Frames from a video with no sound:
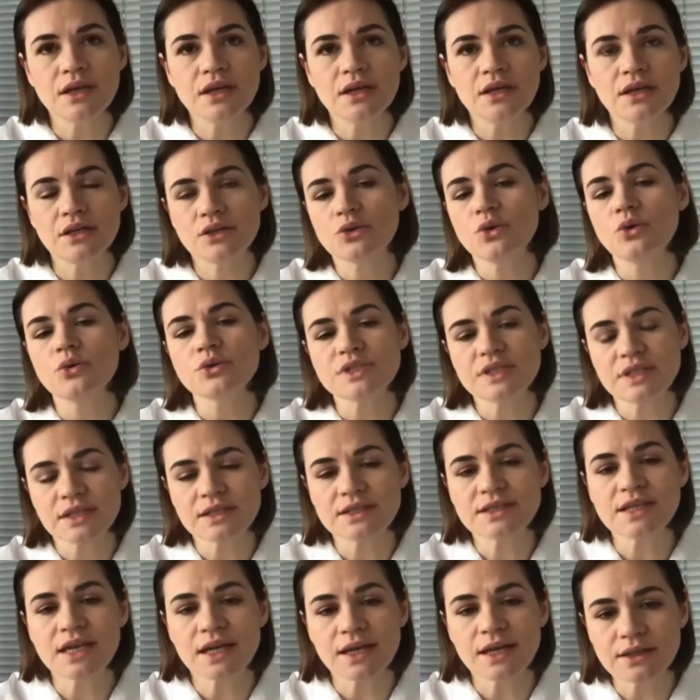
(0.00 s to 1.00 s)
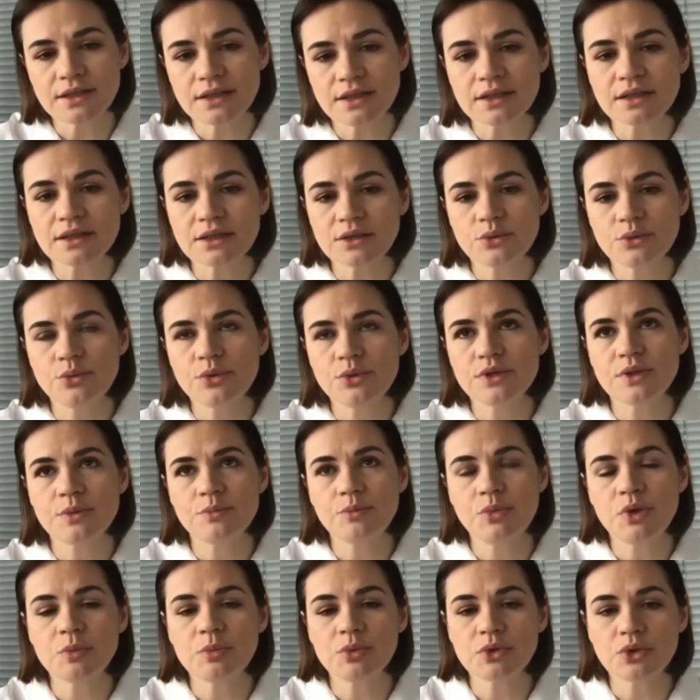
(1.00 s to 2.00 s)
in constant dialogue
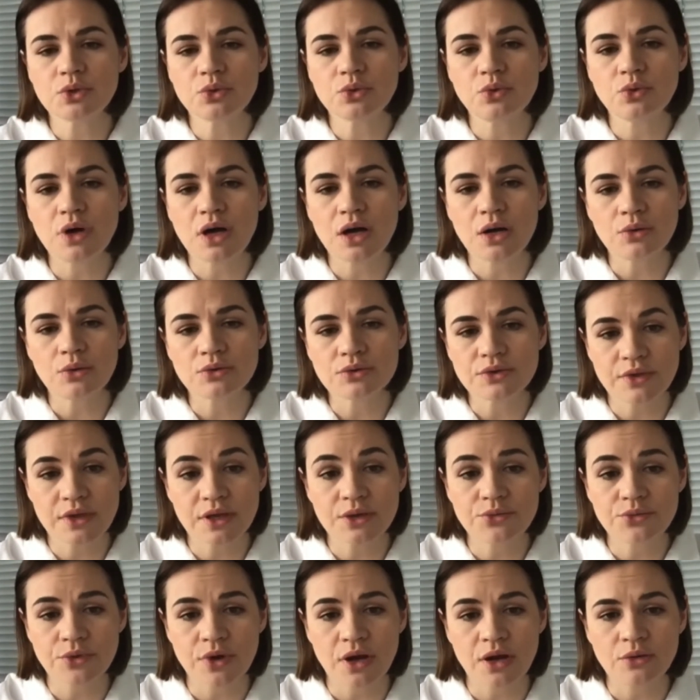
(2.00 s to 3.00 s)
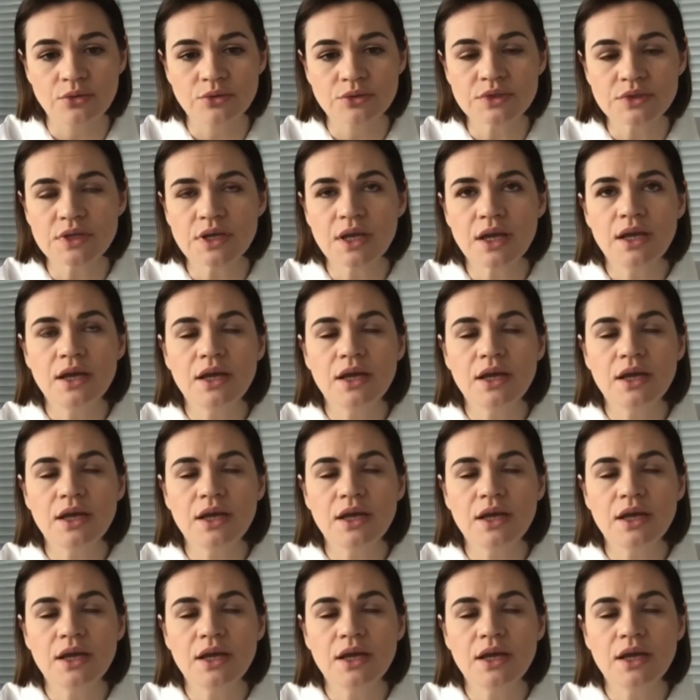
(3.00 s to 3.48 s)
with people who are on the ground.